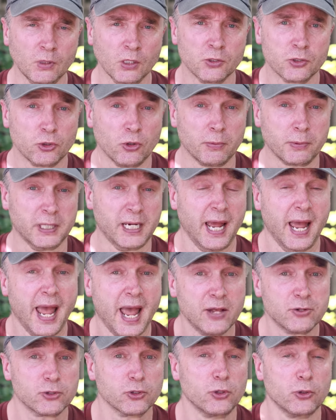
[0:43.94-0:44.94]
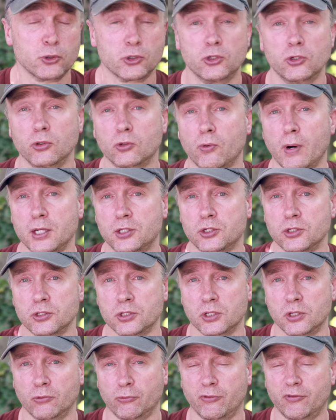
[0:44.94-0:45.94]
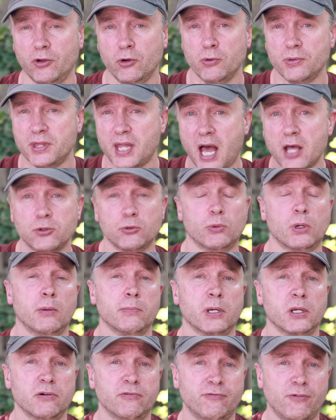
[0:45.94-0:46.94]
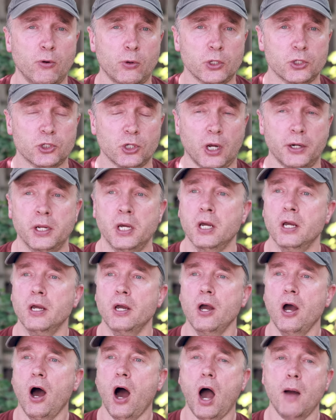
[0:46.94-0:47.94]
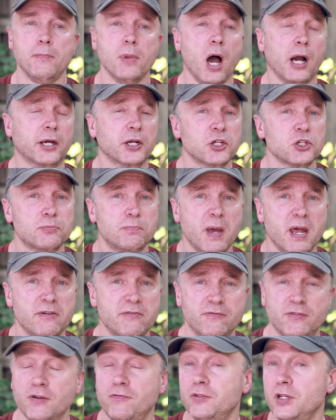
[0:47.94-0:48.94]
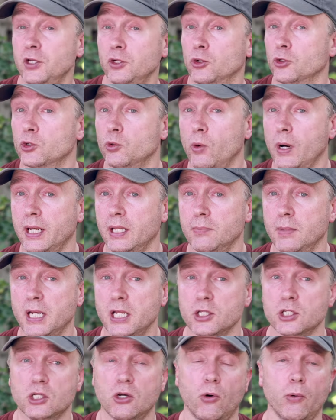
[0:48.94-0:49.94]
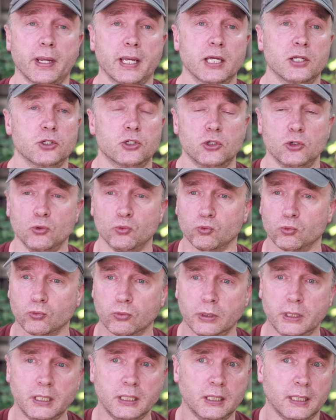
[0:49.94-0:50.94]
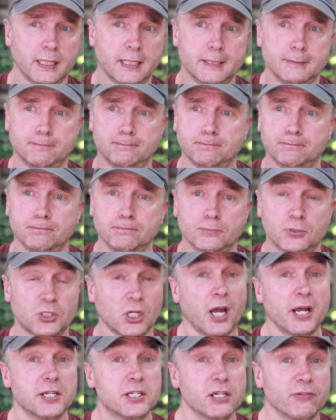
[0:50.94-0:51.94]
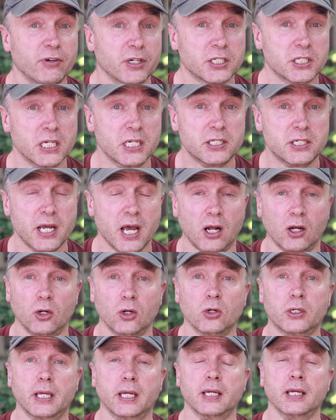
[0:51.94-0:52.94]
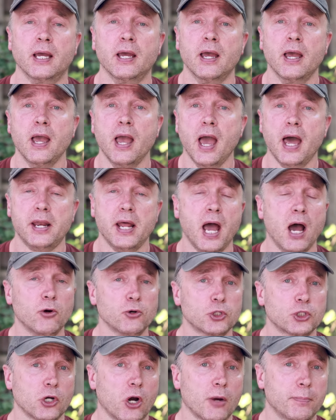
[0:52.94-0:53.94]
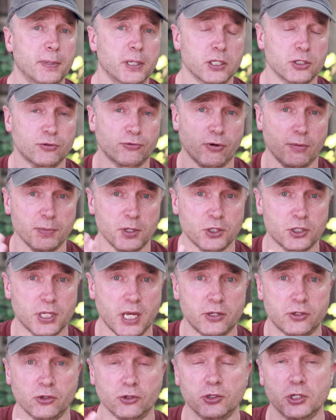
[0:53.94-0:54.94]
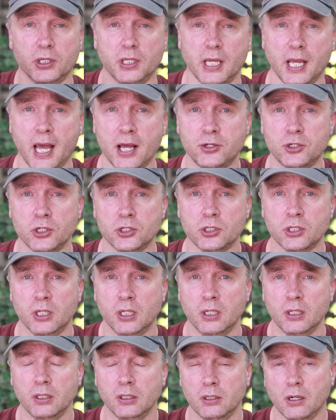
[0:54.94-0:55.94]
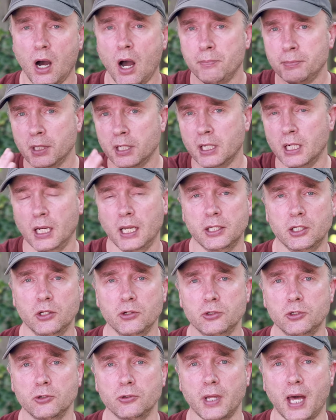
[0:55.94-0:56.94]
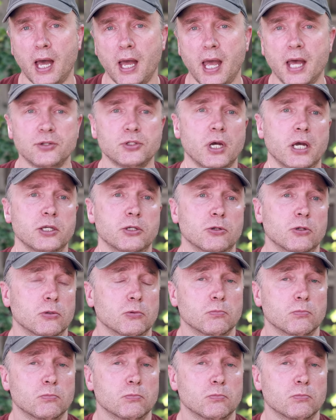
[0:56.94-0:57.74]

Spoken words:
So I'm going to answer those two questions in the review, and that's what I'm going to focus on. I'm not going to spend 15 or 20 minutes going into really scientific detail looking at how sharp it is from the center to the edges. I'm going to let you do that as I